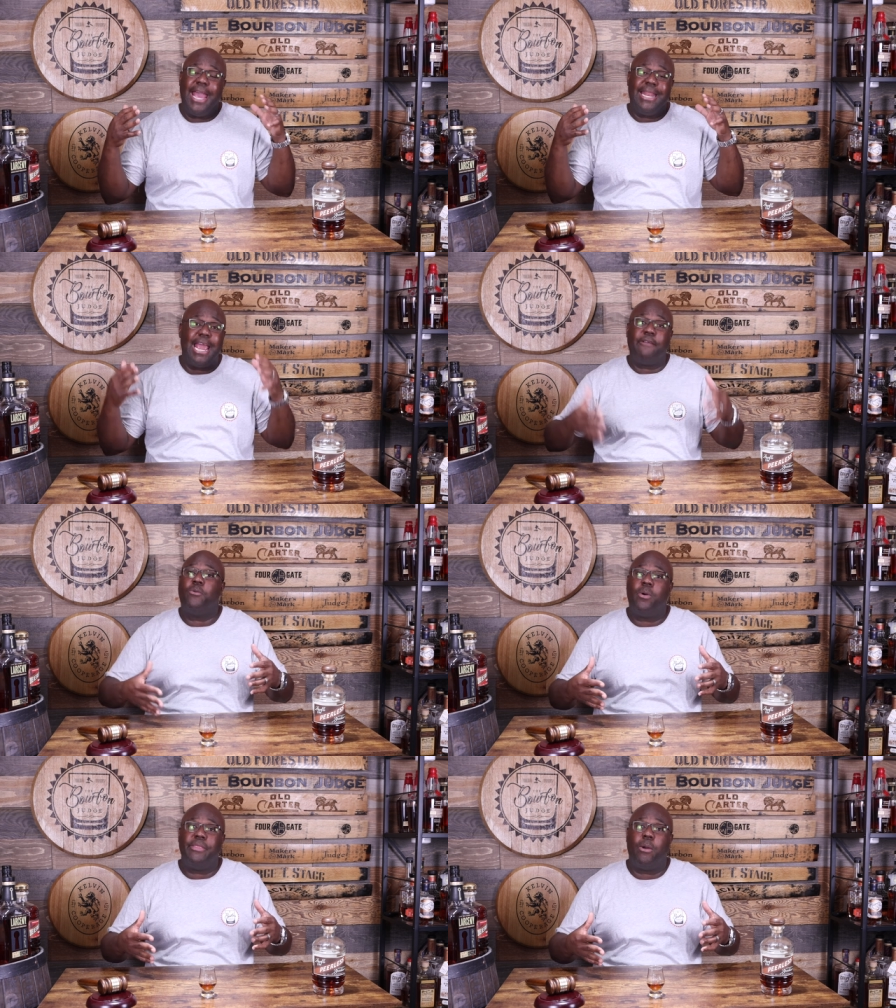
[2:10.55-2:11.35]
and
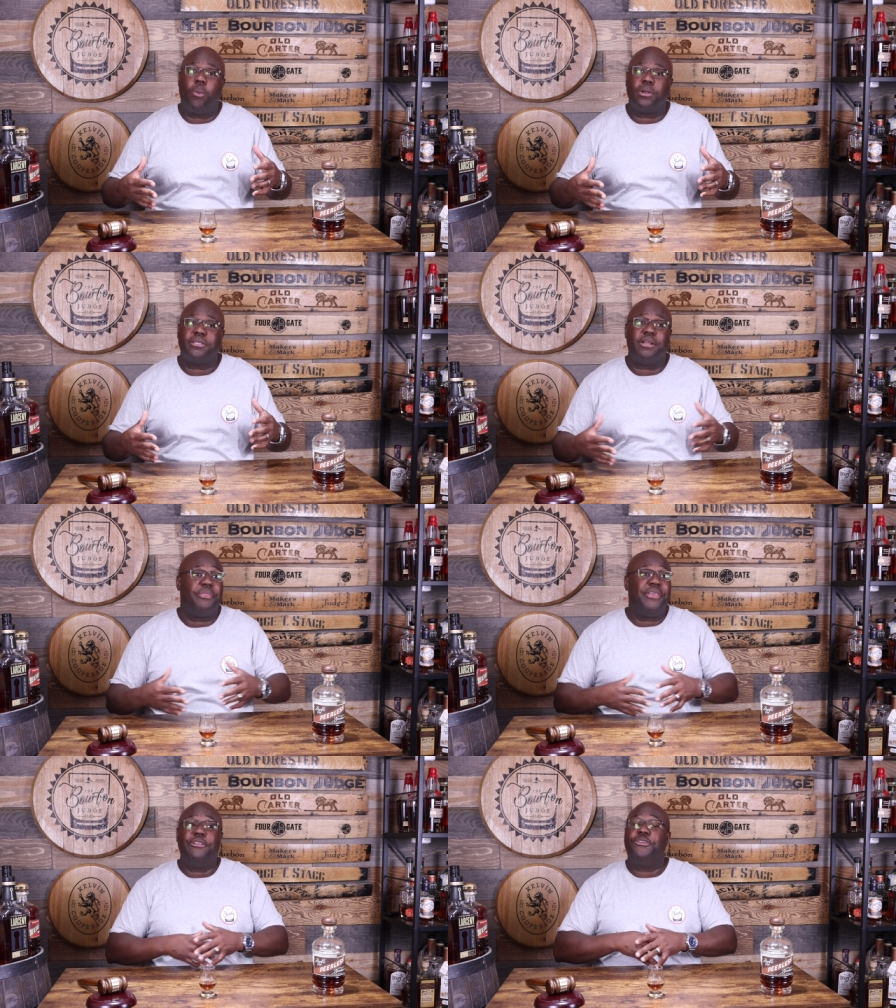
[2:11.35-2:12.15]
everyone that works there,
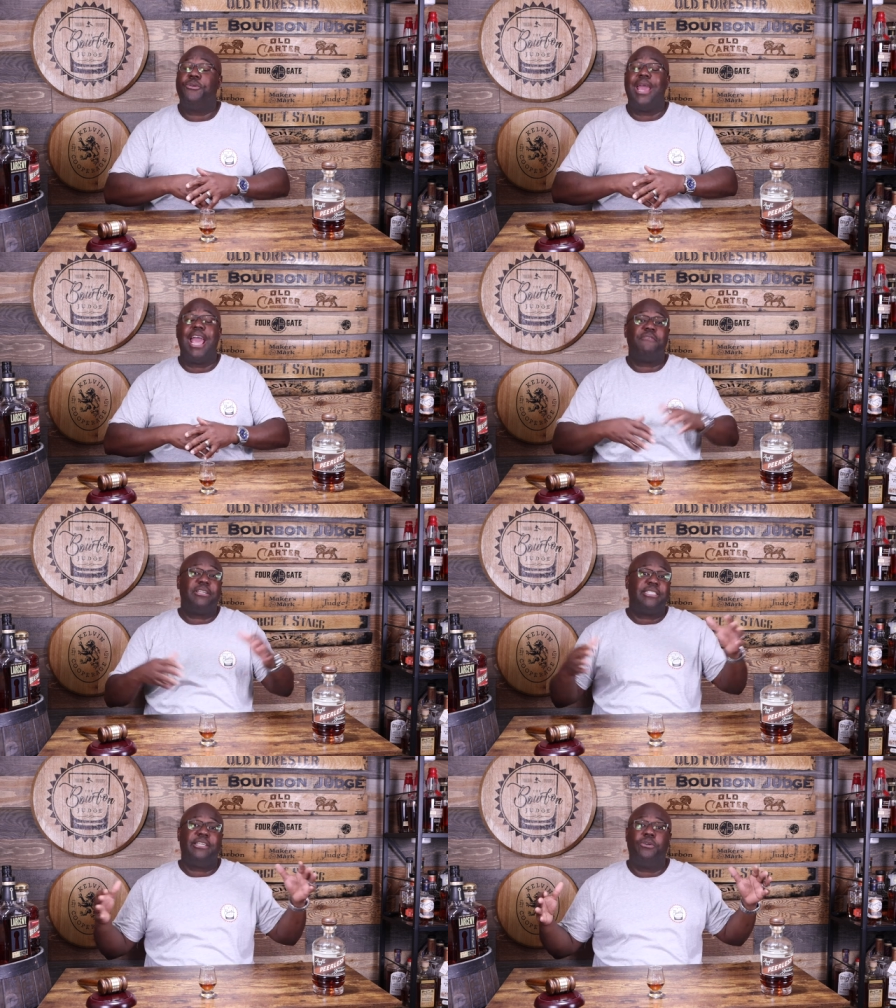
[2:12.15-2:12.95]
they do every
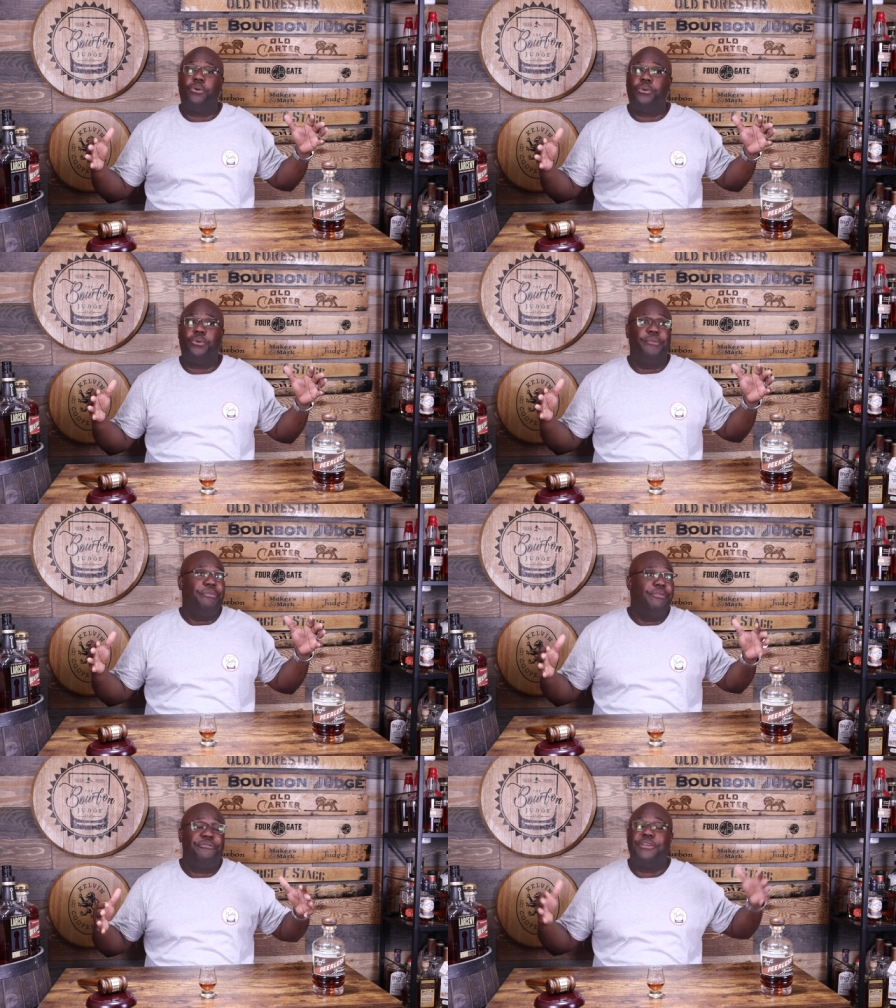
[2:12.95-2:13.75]
single
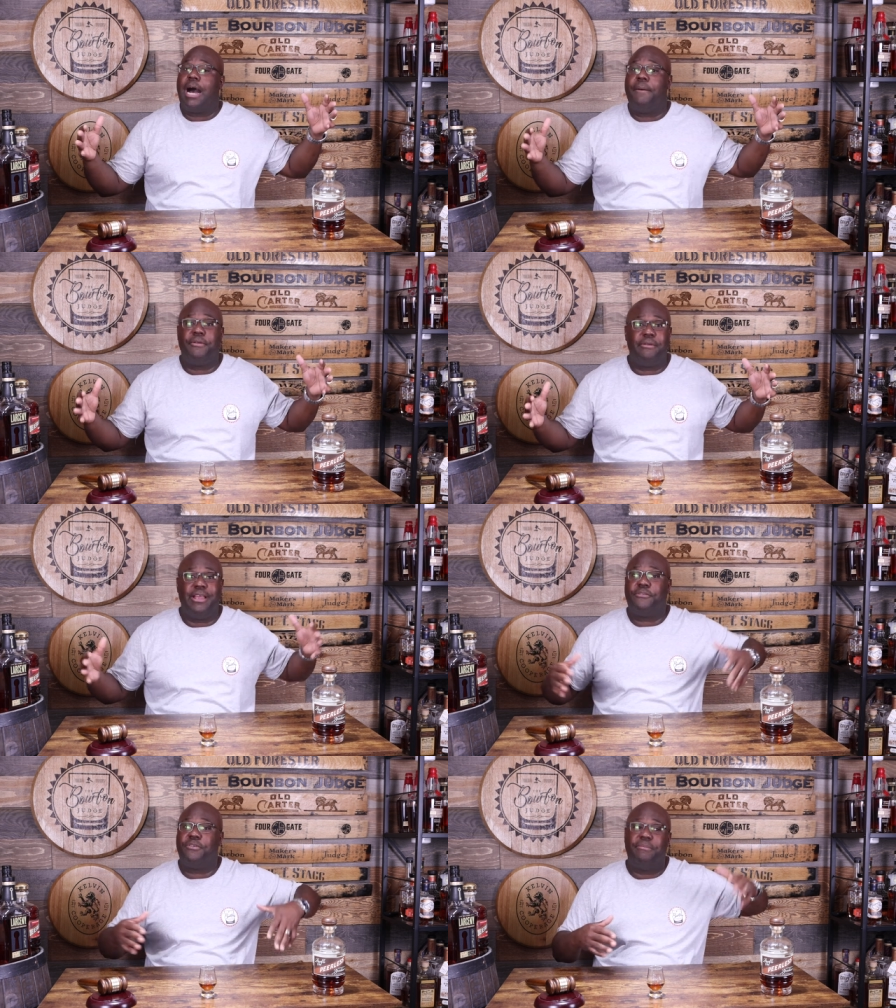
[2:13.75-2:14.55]
job there
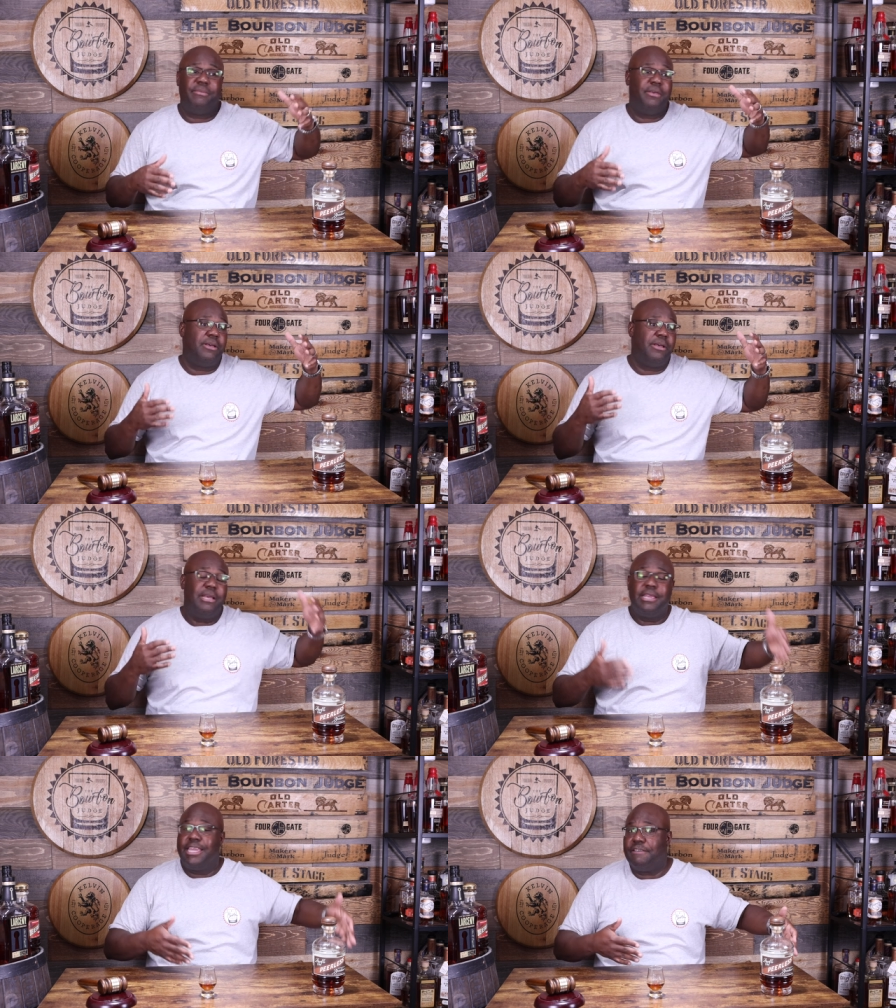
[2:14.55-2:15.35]
is, from the
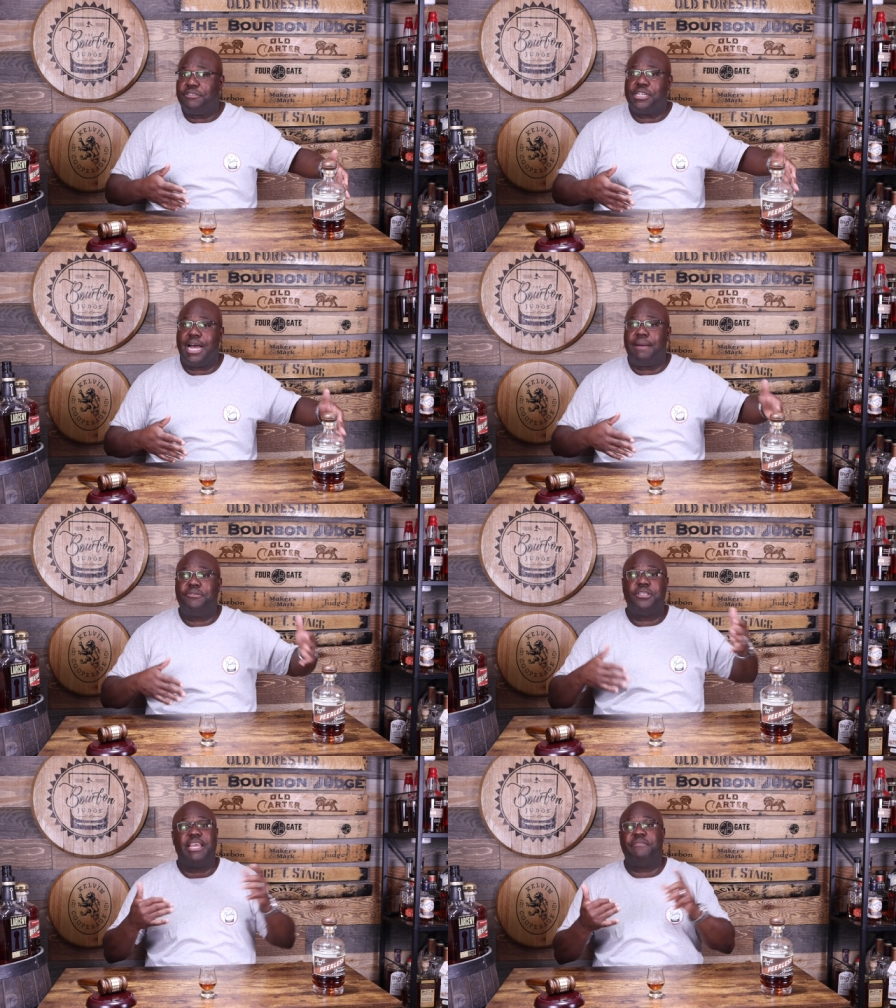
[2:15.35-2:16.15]
gift
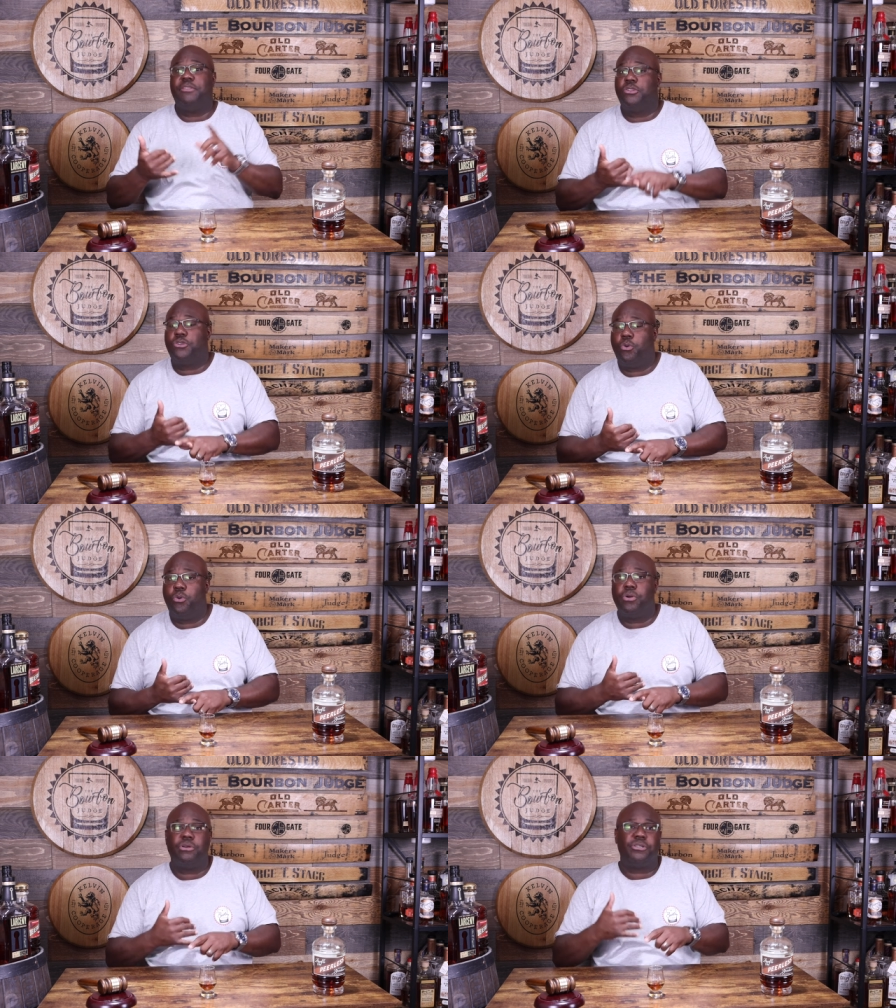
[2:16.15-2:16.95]
shop to giving the
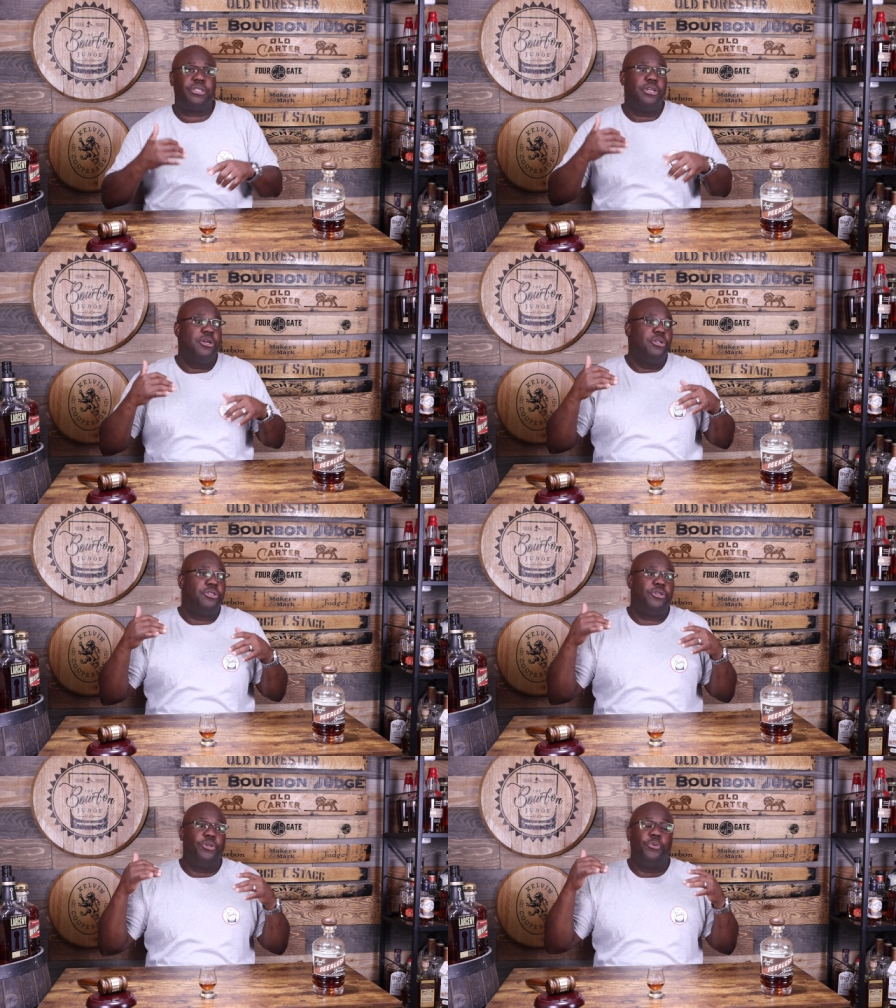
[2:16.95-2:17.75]
tours
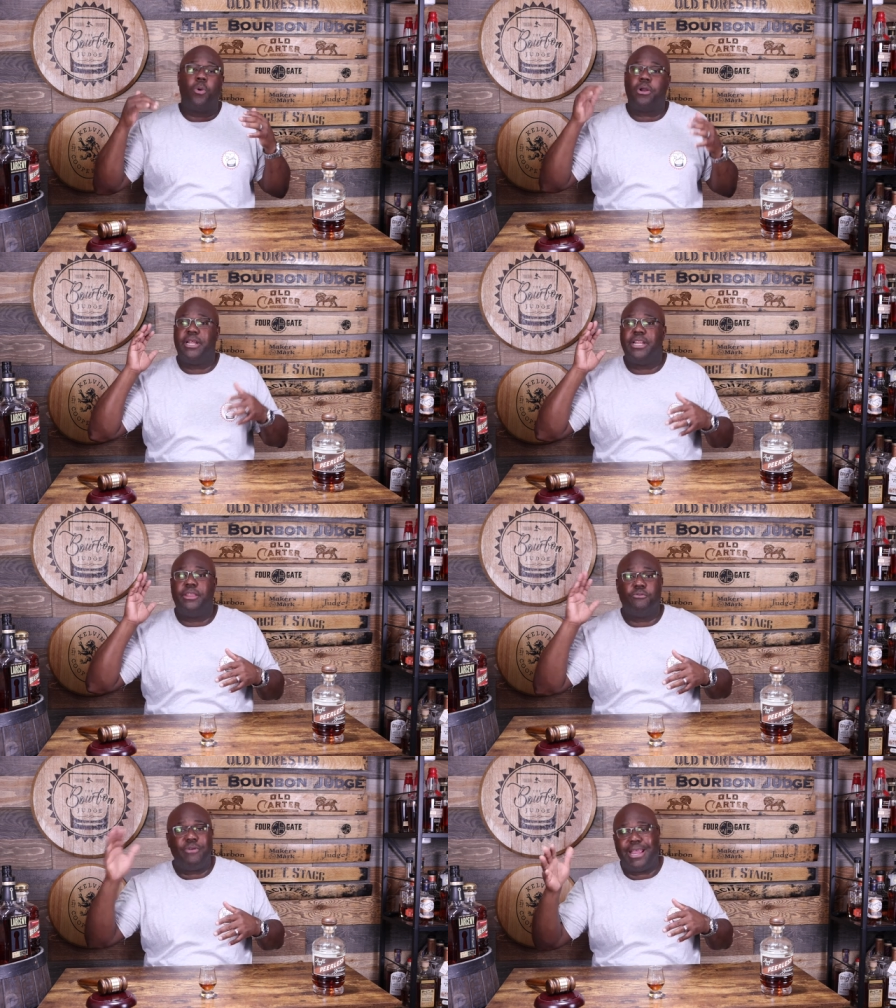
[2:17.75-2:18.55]
to working in
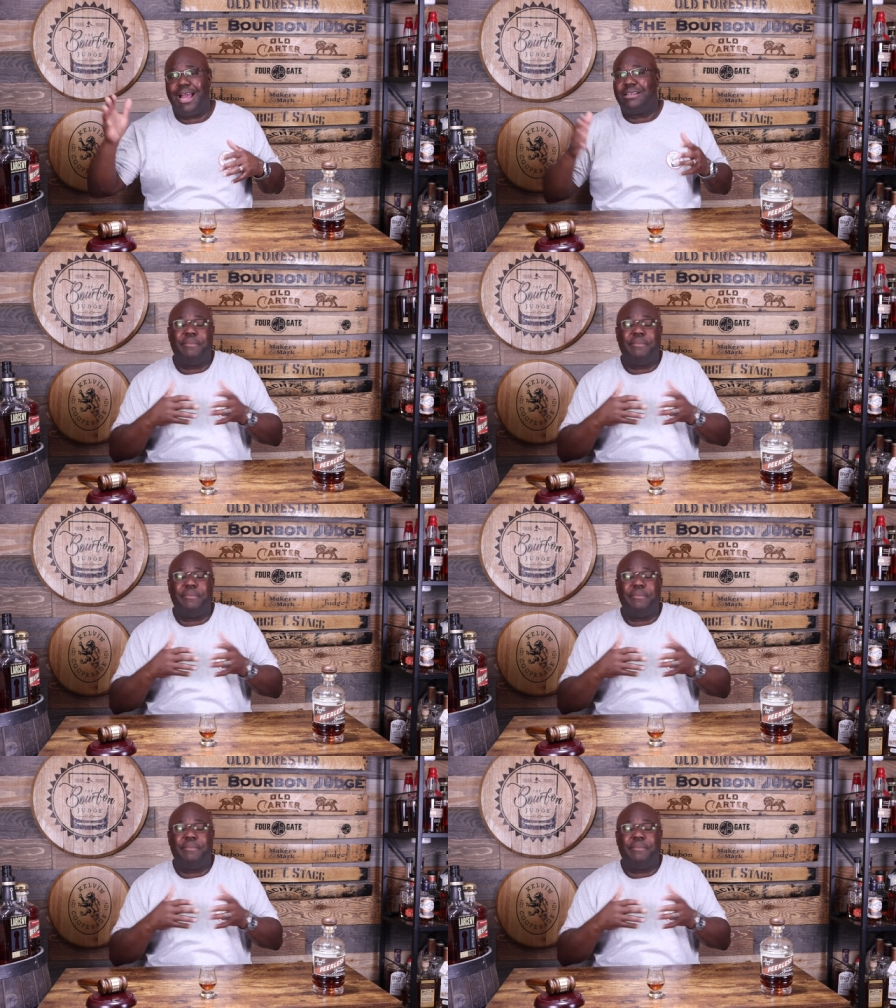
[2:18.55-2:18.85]
the rickhouse.